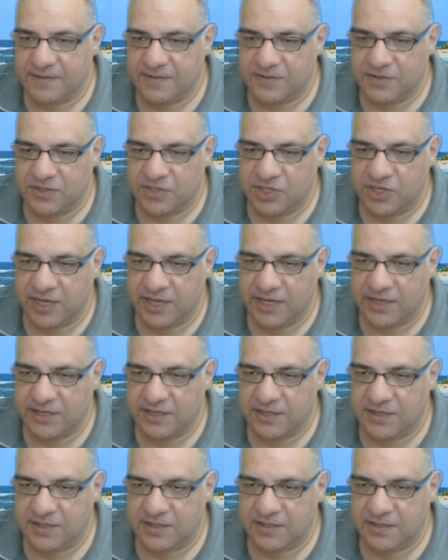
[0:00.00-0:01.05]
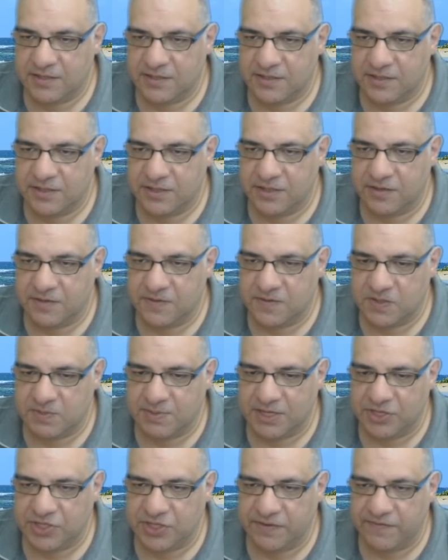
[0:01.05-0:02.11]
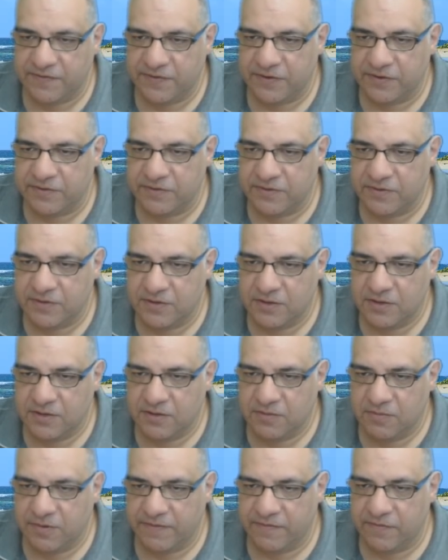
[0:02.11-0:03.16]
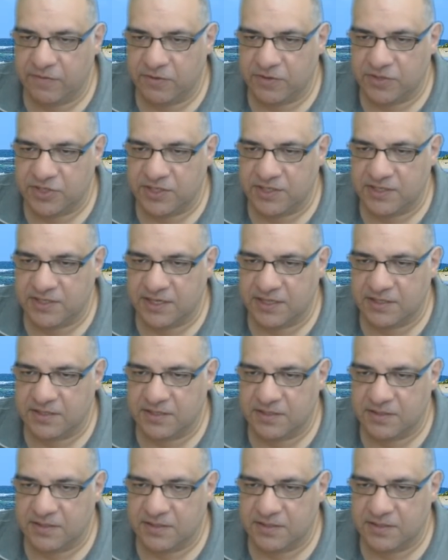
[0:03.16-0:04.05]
check, you know, smashing through a rook g6.